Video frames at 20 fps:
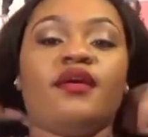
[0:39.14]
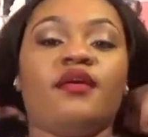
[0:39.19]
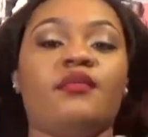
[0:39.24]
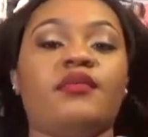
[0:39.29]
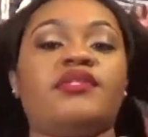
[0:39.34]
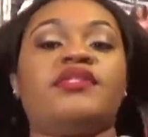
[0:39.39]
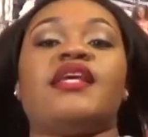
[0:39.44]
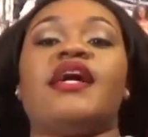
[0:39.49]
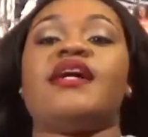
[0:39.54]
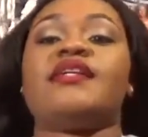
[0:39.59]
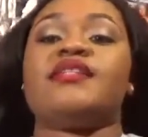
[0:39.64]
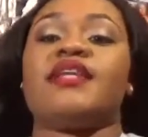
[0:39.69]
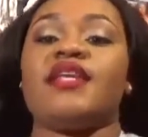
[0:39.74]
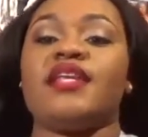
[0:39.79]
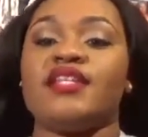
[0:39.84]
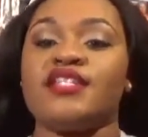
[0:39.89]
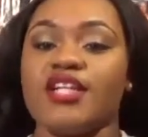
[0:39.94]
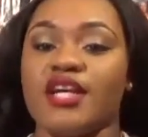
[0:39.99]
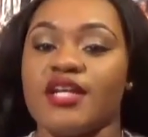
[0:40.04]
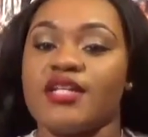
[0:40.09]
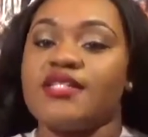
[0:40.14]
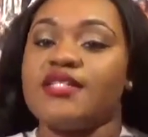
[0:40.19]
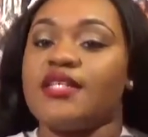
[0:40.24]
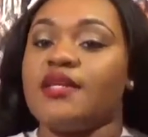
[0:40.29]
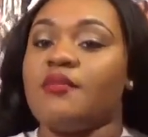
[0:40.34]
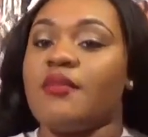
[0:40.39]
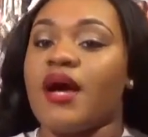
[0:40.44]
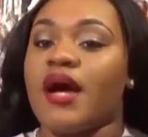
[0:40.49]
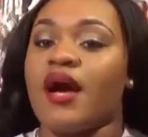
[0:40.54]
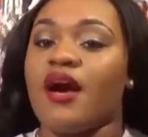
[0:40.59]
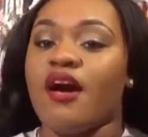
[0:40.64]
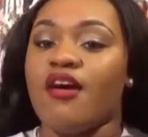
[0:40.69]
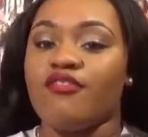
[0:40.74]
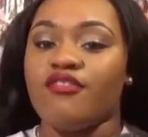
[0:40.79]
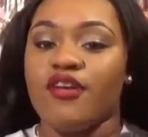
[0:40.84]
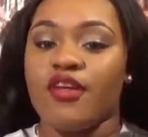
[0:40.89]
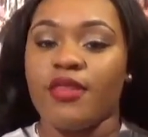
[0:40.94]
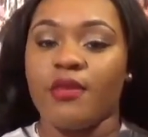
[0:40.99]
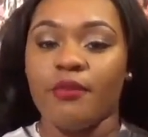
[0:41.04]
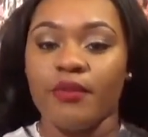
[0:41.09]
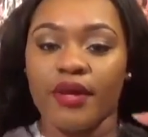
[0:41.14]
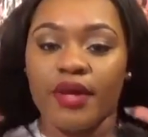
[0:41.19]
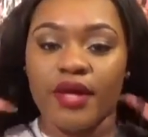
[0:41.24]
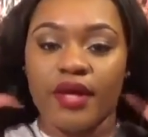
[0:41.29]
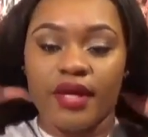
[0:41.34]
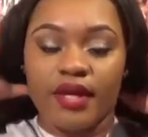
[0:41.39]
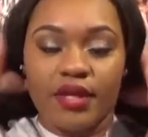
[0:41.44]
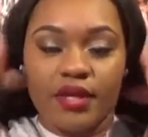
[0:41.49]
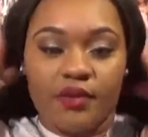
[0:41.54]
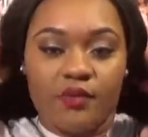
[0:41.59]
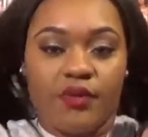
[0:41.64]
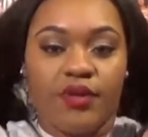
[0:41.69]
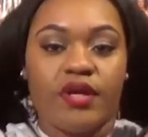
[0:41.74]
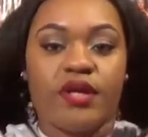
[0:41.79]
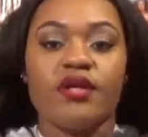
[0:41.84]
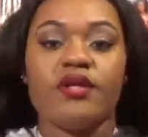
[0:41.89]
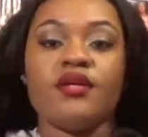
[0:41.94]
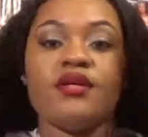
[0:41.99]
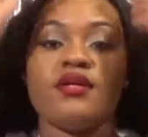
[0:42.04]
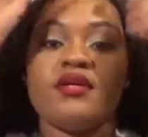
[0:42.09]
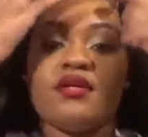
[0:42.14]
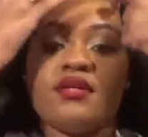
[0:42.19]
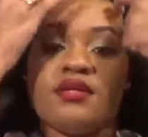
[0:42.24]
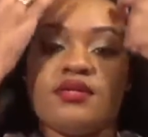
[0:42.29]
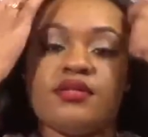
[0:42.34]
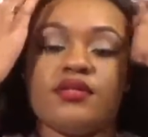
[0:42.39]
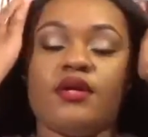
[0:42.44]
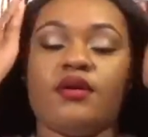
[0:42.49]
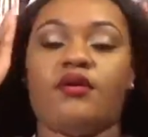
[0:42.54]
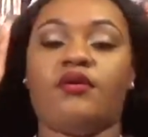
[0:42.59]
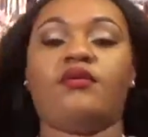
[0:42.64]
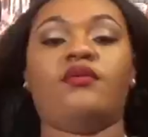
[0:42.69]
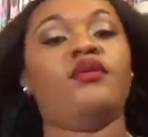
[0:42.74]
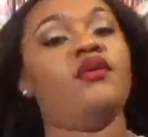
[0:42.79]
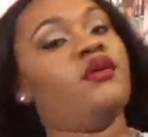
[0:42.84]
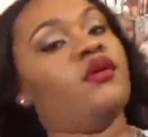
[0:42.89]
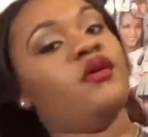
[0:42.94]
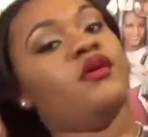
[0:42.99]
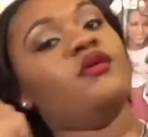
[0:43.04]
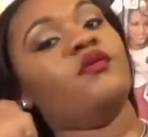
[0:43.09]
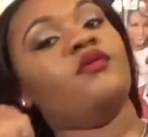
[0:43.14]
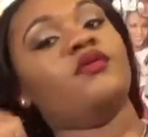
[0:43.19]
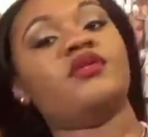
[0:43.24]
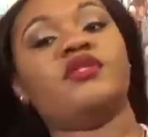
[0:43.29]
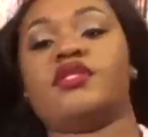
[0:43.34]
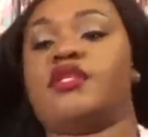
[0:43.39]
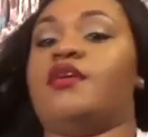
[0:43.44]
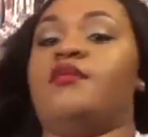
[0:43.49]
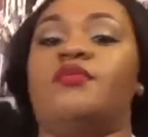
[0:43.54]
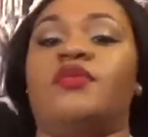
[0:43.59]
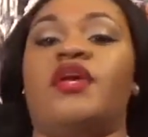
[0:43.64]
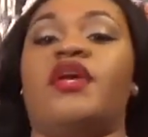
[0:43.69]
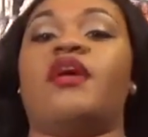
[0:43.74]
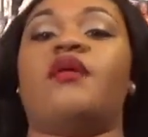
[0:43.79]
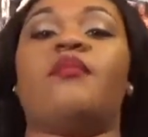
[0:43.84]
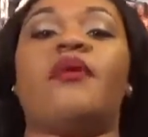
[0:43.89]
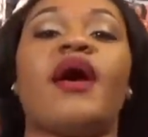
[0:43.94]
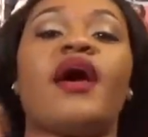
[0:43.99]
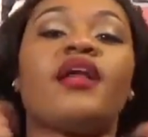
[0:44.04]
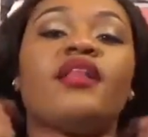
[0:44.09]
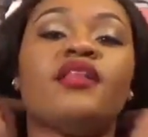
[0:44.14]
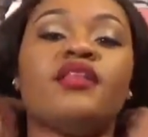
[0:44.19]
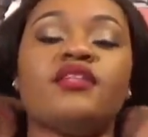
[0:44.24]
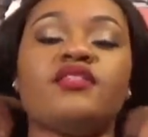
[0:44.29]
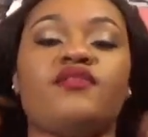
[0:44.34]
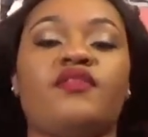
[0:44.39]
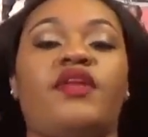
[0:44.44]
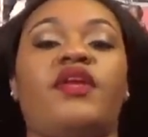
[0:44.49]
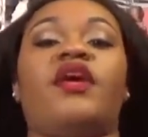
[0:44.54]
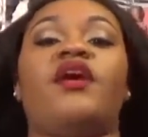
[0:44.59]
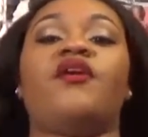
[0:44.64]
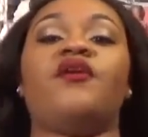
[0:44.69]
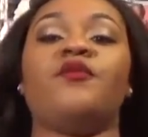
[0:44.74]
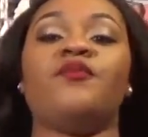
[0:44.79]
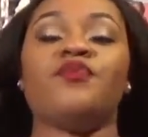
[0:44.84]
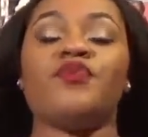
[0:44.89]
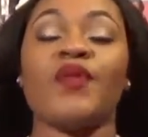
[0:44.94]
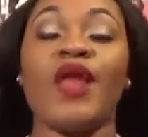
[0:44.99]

Besides, I need y'all to see my Godfather Biggie anyway, so we'll just keep the hair back this video.